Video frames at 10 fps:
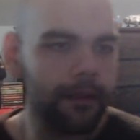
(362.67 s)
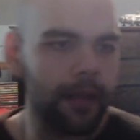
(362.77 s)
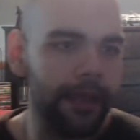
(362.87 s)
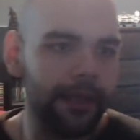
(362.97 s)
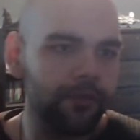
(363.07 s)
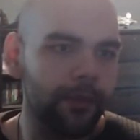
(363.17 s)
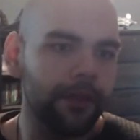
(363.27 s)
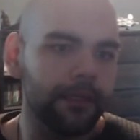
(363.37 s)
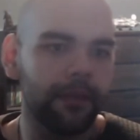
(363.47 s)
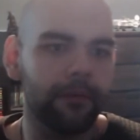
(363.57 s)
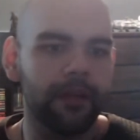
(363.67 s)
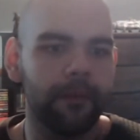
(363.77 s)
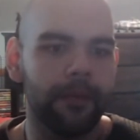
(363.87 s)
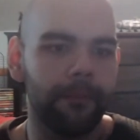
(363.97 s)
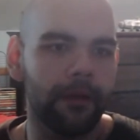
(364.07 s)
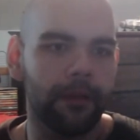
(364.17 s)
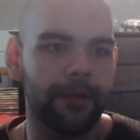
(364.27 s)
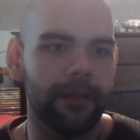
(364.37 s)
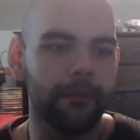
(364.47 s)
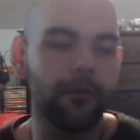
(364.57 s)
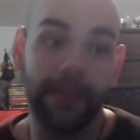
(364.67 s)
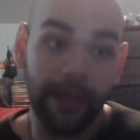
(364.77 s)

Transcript: I guess we thought that they were going to be a bigger threat in the movie. They